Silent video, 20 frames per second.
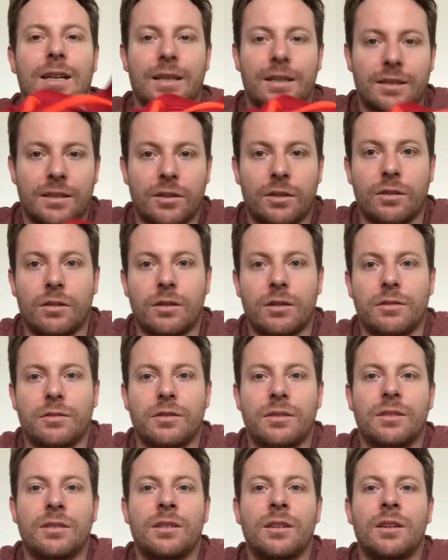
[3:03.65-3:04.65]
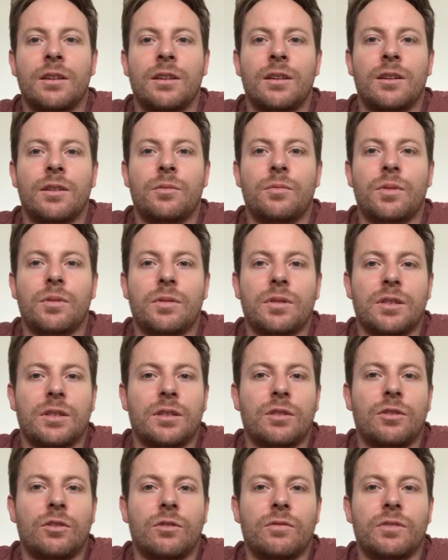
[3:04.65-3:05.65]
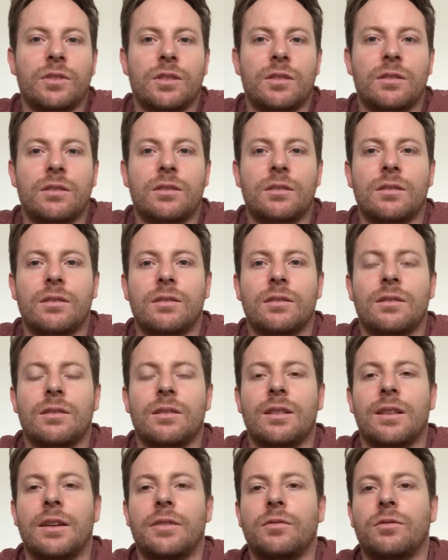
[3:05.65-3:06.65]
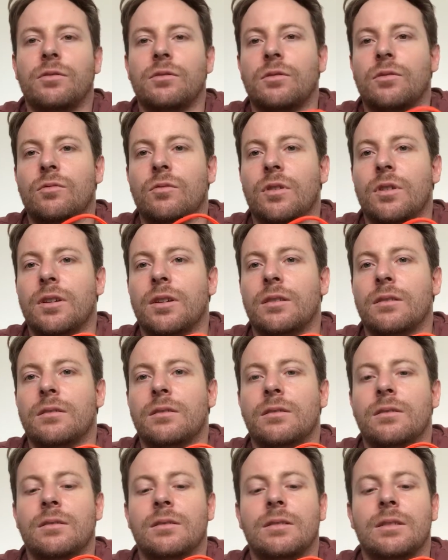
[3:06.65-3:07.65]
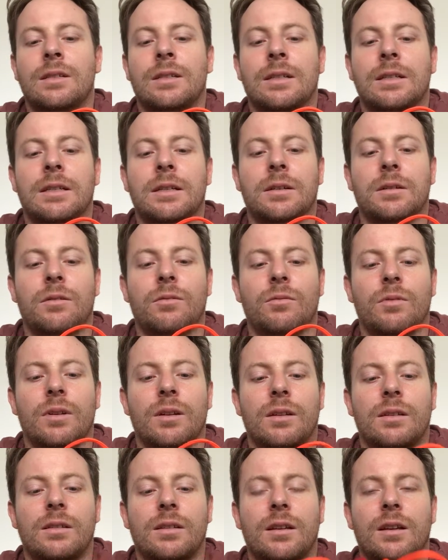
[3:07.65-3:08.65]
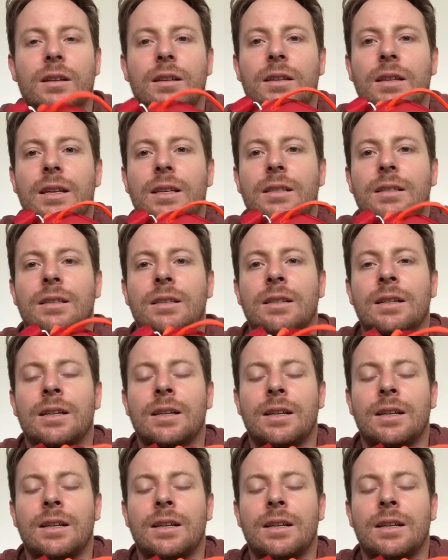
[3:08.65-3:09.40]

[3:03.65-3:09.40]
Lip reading: So I was pretty much a novice level squatter when I started these.